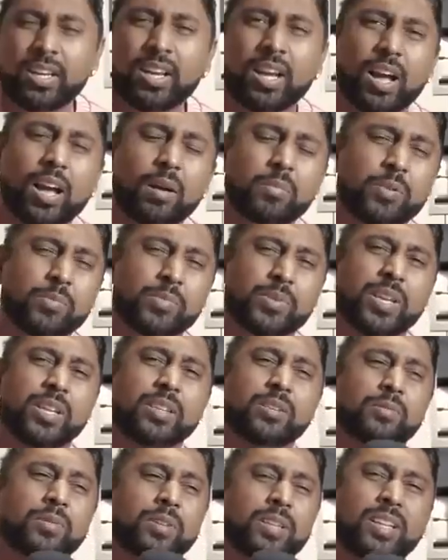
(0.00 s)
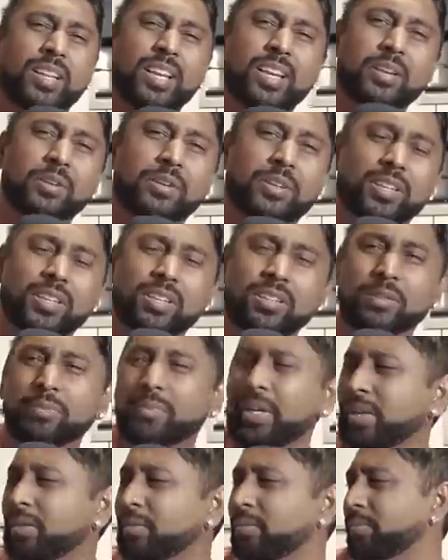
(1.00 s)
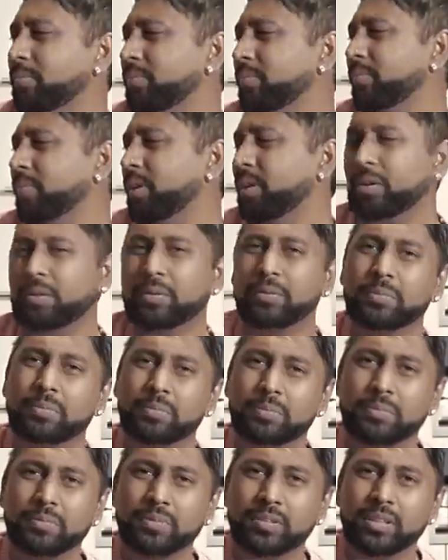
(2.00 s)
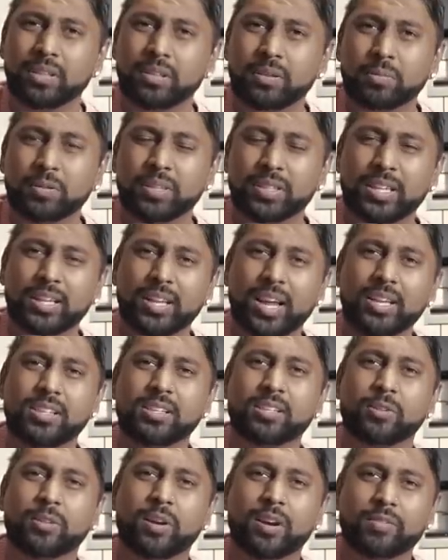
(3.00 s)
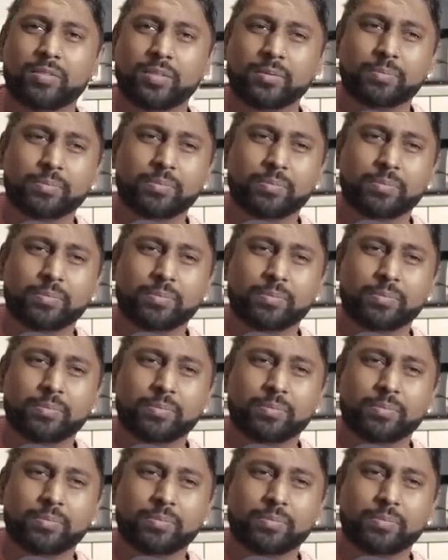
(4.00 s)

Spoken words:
Yeah, I'm obsessed with Lego. It doesn't mean, you know, when the lights are off, I